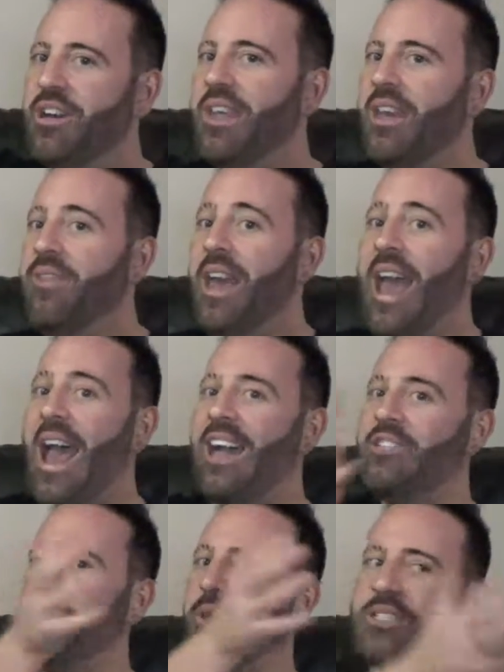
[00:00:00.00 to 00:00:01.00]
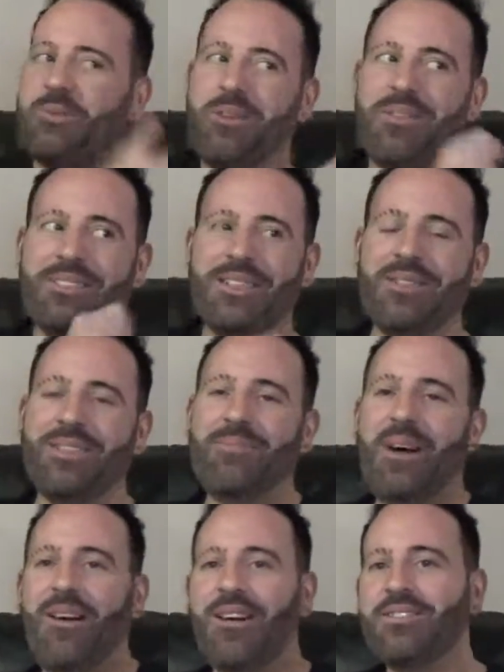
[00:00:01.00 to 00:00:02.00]
that if had you experienced them in the
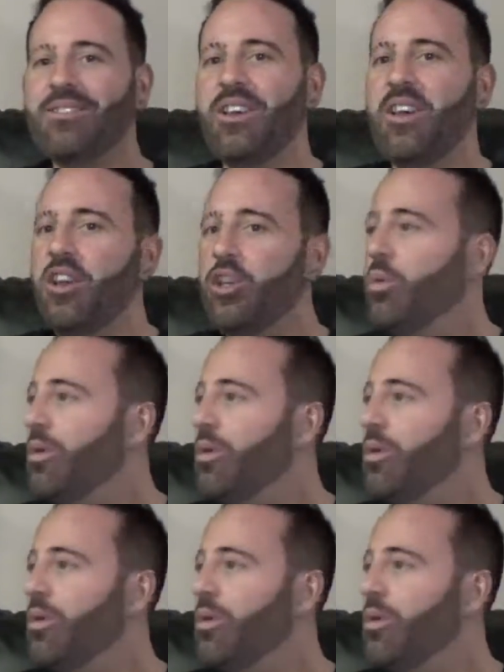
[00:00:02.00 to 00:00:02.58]
past, you